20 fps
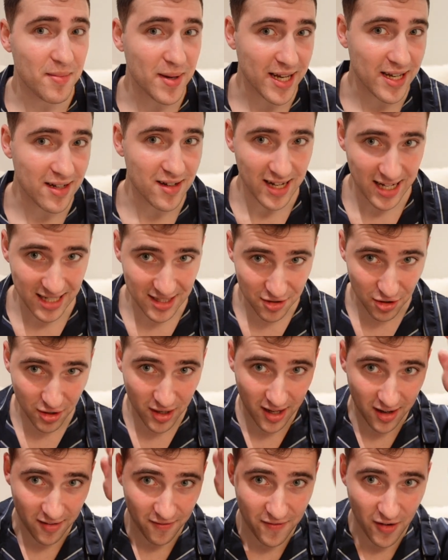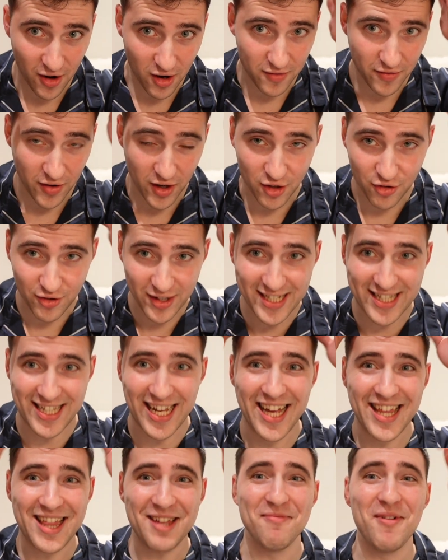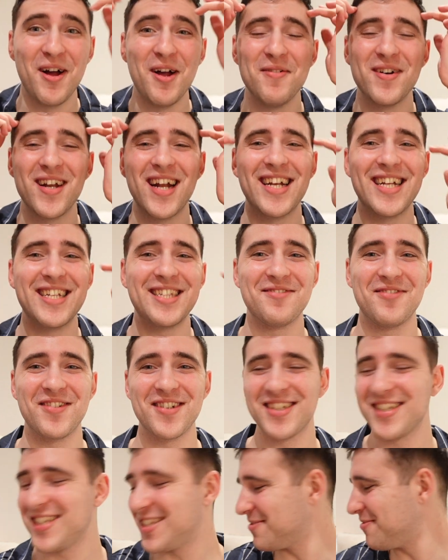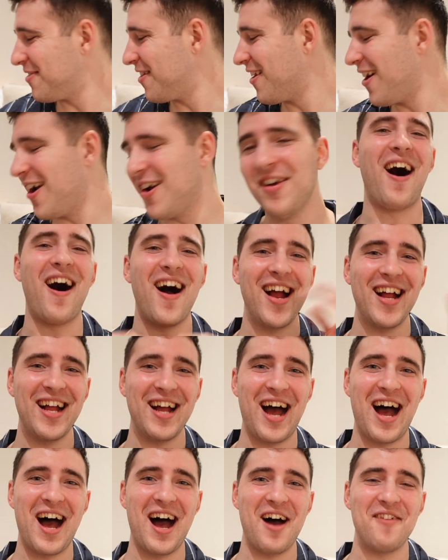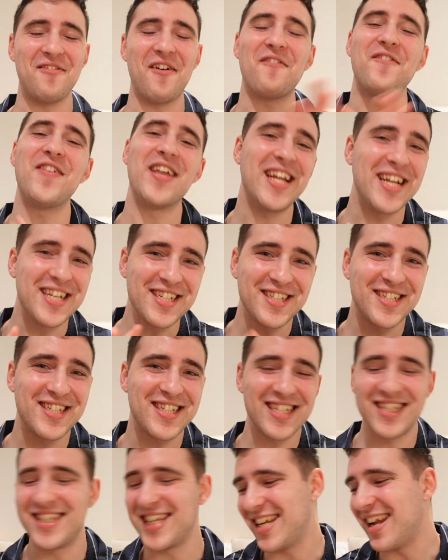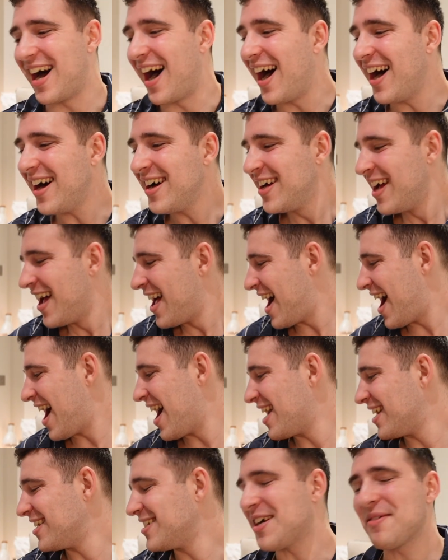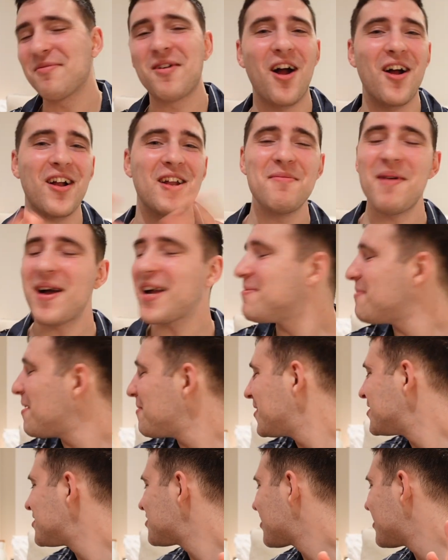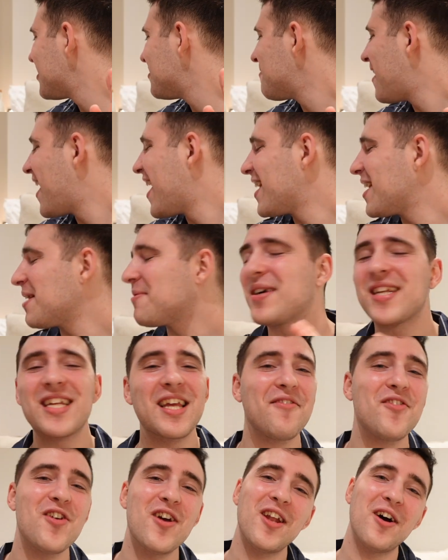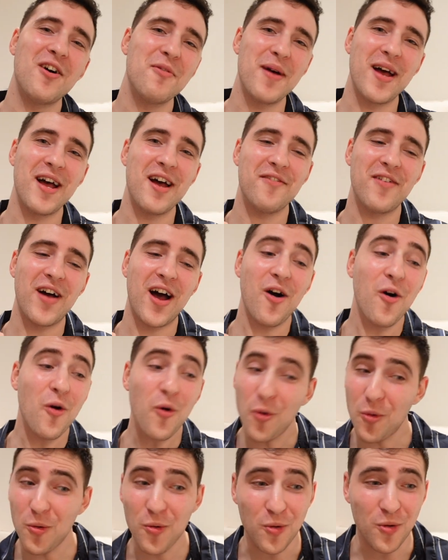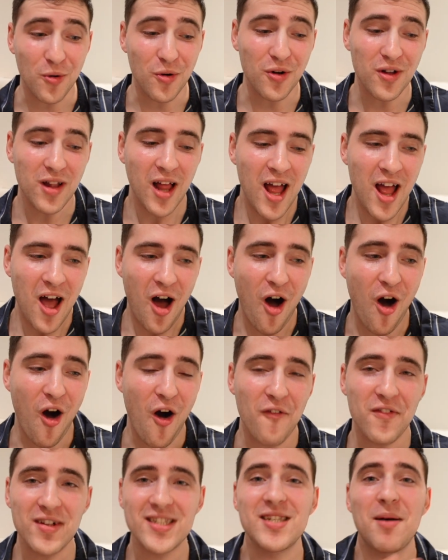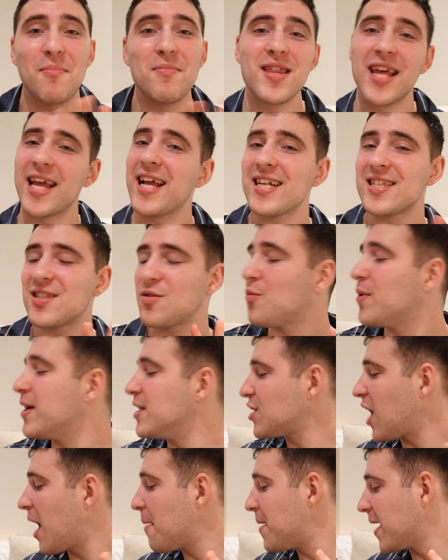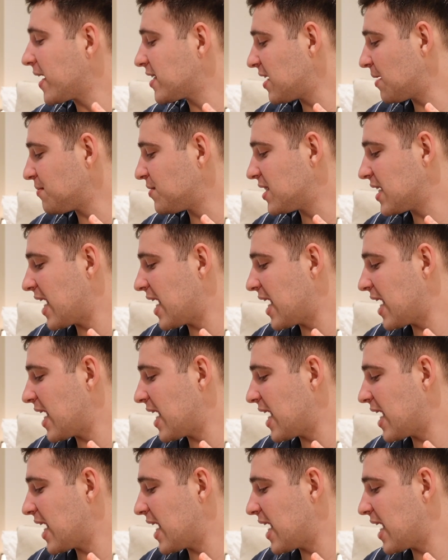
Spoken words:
I mean, it's looking very, very greasy at the moment. I need to wash it tomorrow. I have finished dinner and I'm currently back in my bedroom, and I'm going to give you a little bit of a haul of some things which I picked up